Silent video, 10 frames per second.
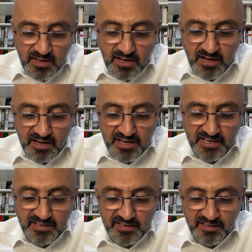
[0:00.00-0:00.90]

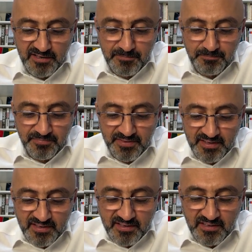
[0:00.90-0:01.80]
I,
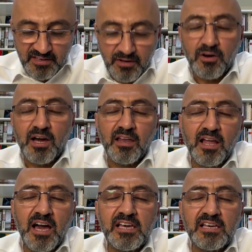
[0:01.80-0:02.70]
I
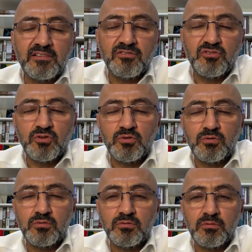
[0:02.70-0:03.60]
like
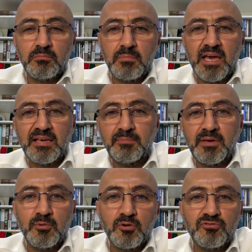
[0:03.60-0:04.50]
to make
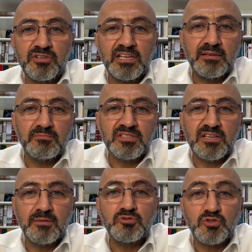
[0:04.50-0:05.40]
people dreams
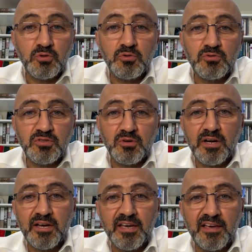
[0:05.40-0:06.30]
come true. So
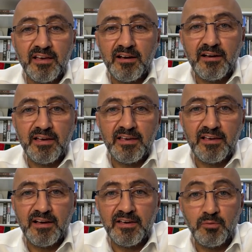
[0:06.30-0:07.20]

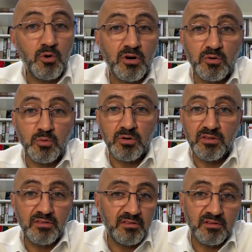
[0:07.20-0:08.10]
I work with
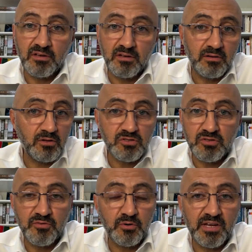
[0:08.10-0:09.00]
lots
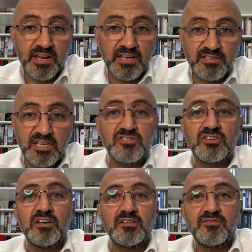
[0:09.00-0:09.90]
of
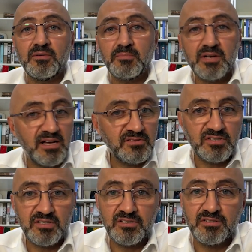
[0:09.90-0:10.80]
organization, from
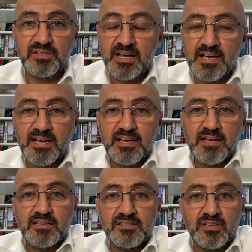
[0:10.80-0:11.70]
cancer
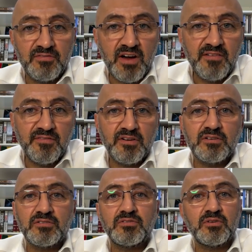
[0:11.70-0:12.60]

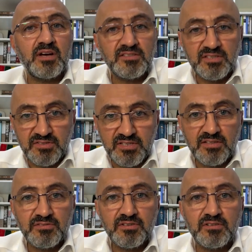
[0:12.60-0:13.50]
survivor to cancer
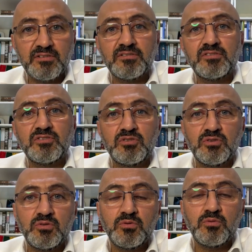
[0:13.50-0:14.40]
centers
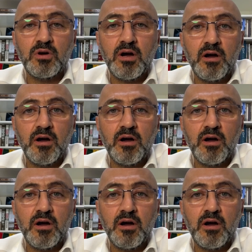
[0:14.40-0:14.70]
to